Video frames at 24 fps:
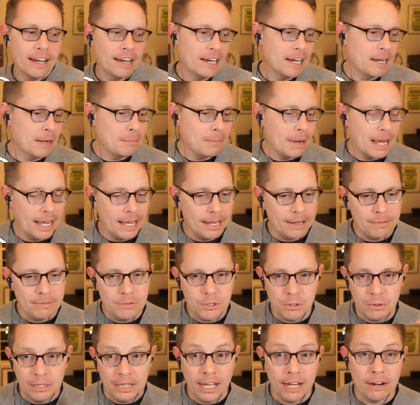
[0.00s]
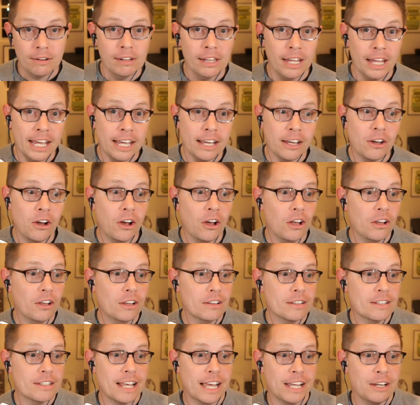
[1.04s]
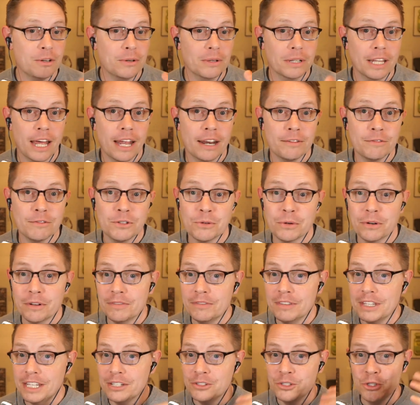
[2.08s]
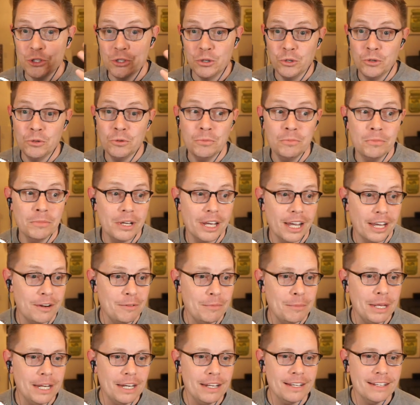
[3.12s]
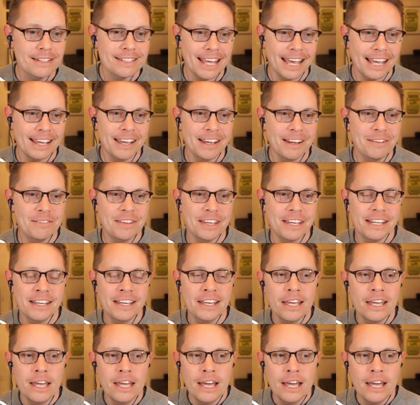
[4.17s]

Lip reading: I do a lot of client calls. I do a lot of sort of these Zoom kind of meetings, that kind of thing.